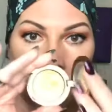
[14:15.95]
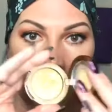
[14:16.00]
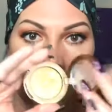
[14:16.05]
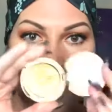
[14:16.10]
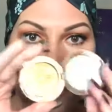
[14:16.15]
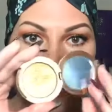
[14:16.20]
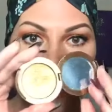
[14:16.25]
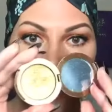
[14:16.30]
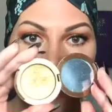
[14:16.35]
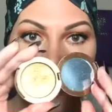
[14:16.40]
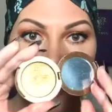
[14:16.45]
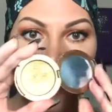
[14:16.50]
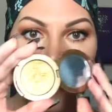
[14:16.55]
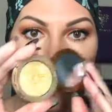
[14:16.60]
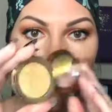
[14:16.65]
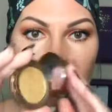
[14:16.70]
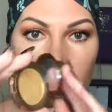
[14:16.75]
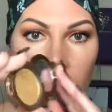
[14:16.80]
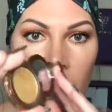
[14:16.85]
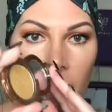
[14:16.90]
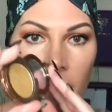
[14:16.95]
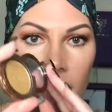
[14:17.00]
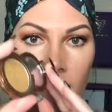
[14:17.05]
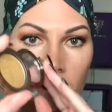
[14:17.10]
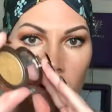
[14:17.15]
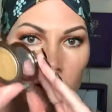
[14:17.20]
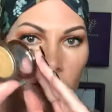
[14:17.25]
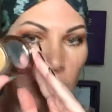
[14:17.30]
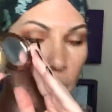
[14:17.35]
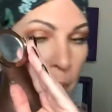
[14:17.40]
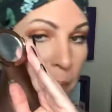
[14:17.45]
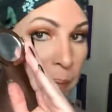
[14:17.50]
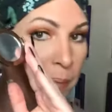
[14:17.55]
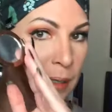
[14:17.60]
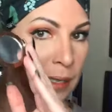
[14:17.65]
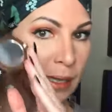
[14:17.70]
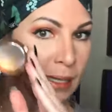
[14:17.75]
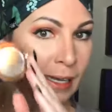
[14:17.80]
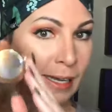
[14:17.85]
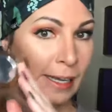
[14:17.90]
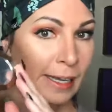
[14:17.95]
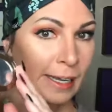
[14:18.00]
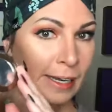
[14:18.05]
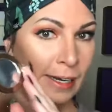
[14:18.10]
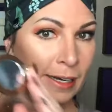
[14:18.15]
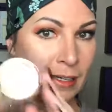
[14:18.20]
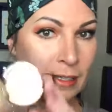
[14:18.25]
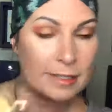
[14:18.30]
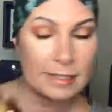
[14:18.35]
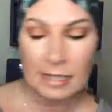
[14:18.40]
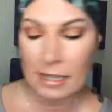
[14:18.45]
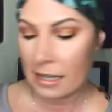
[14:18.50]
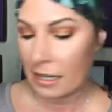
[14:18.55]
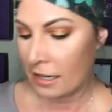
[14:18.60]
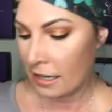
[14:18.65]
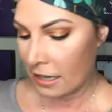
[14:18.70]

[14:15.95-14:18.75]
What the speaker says: highlighter in the color Belize,